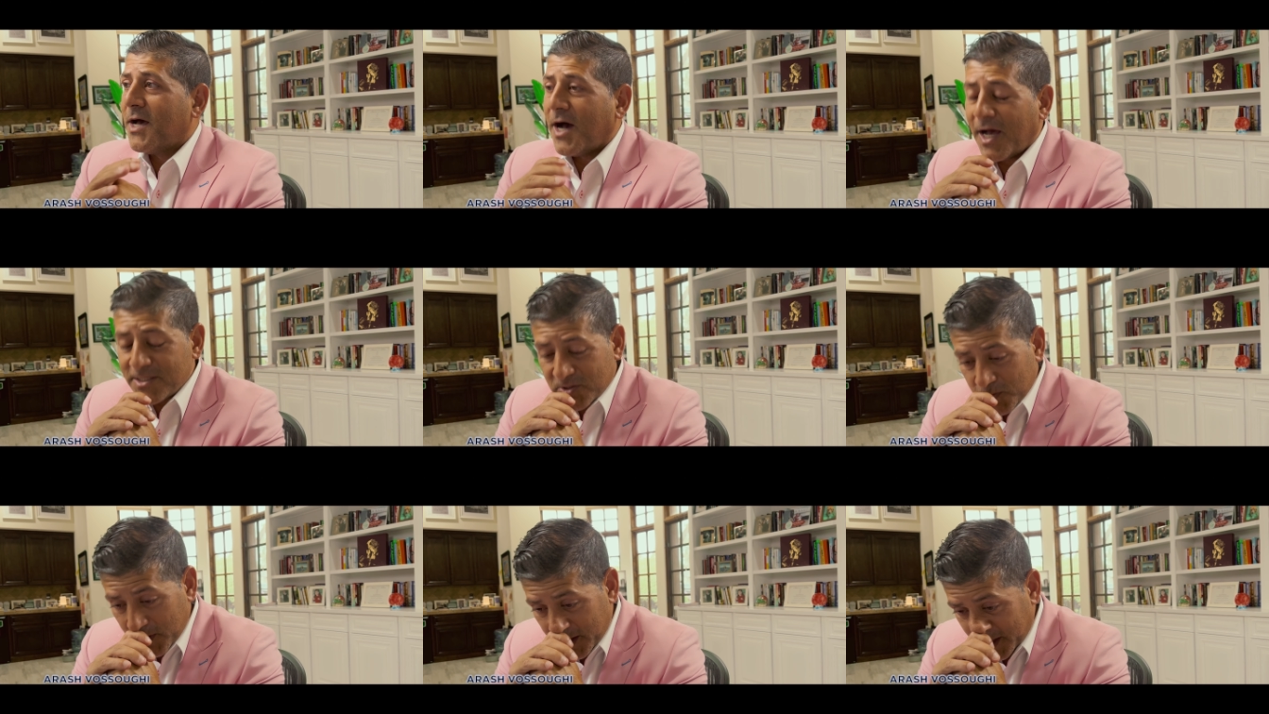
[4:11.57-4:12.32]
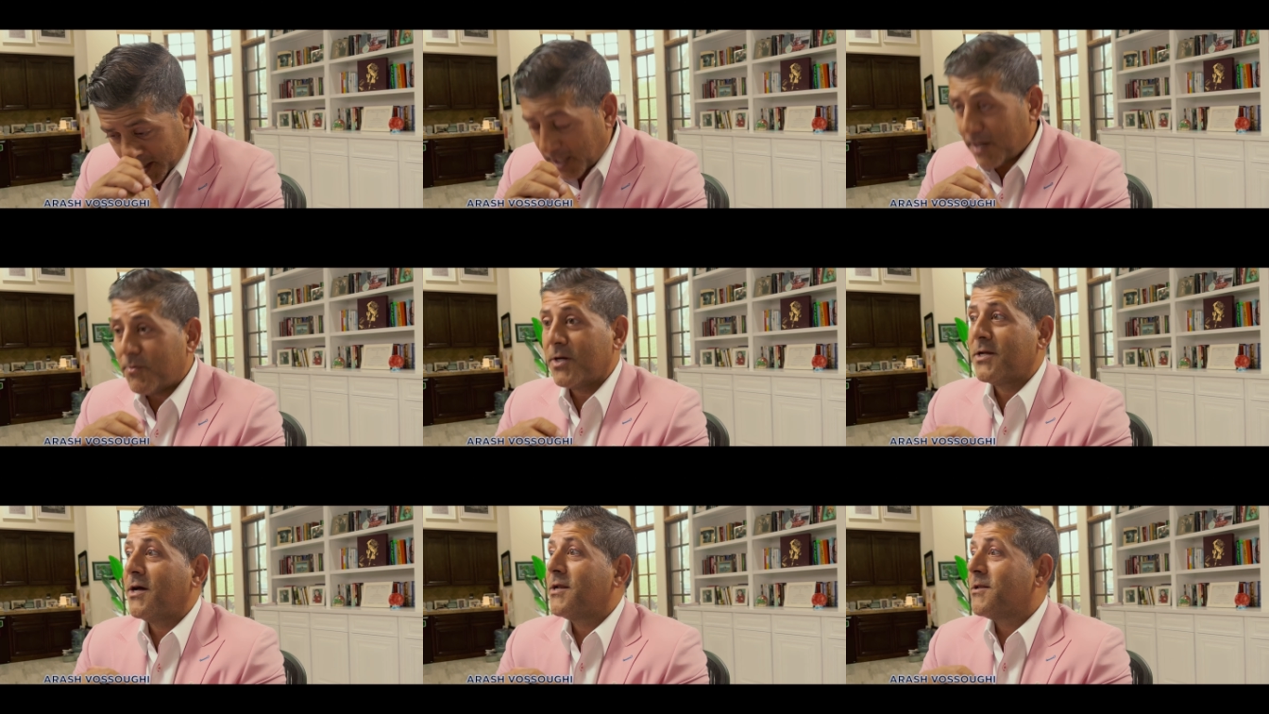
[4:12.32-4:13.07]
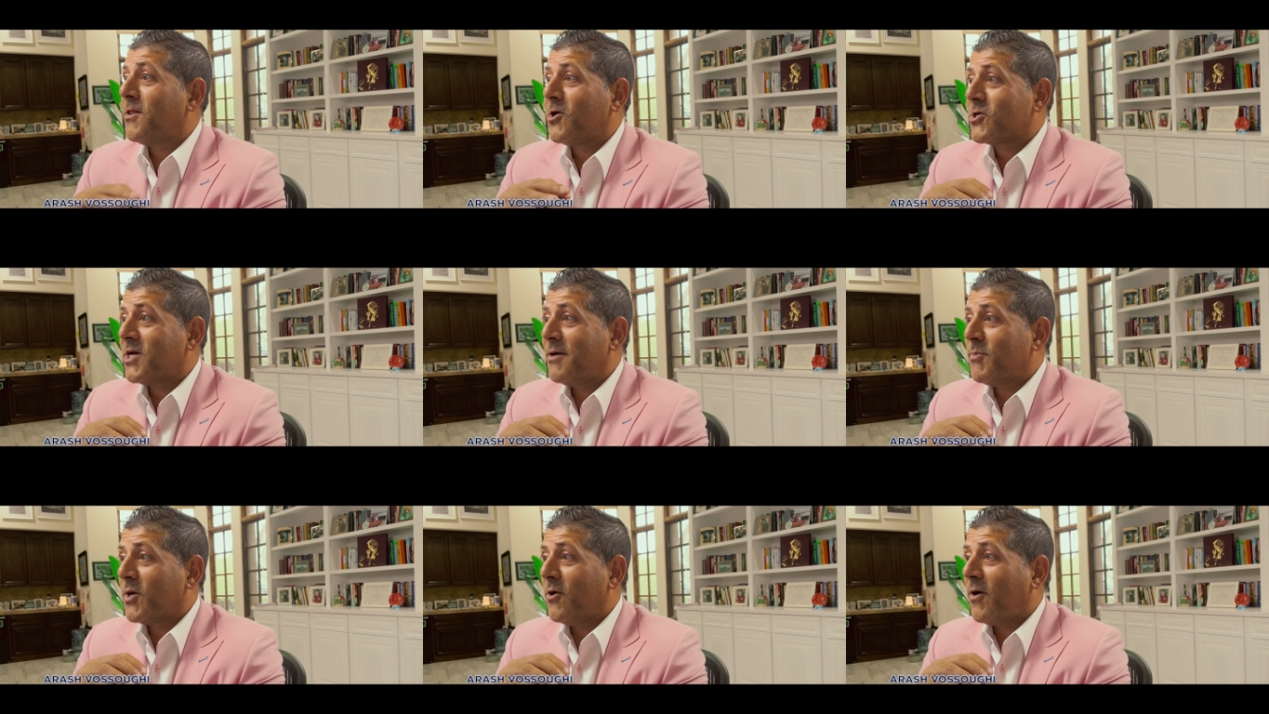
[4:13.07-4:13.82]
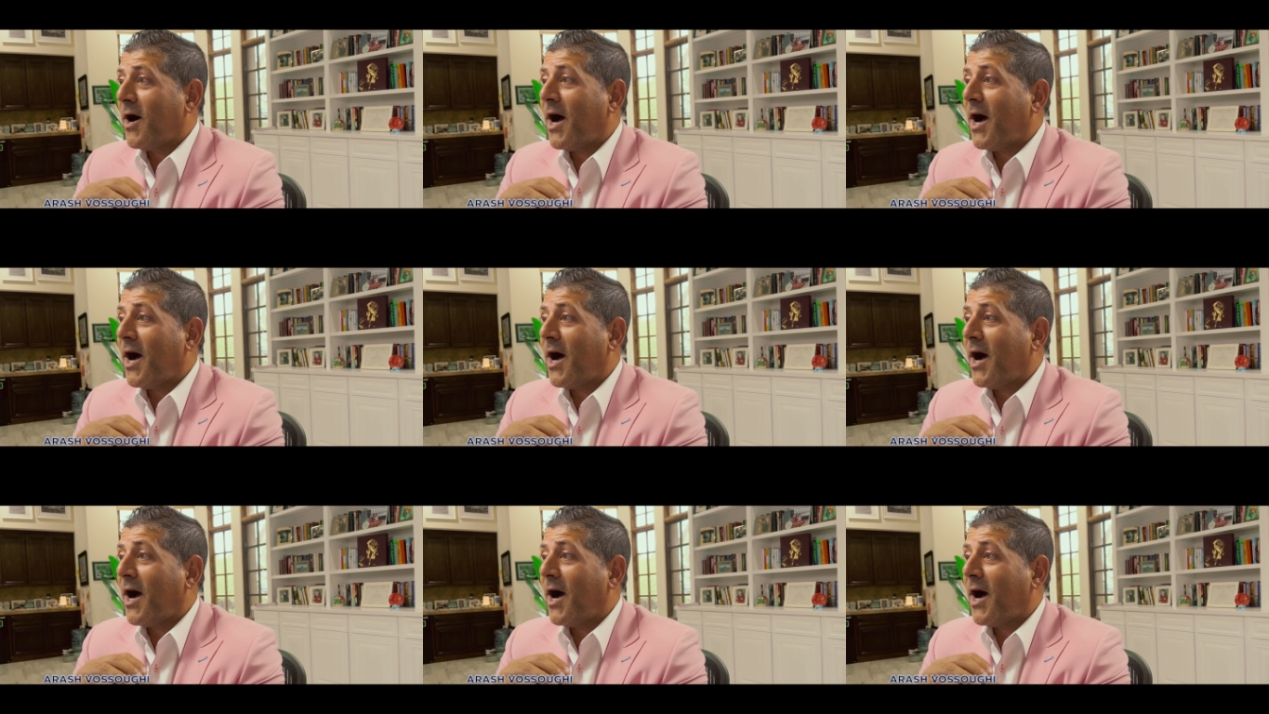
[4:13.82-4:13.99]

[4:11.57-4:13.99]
I swear to God, I would have done it a long time ago.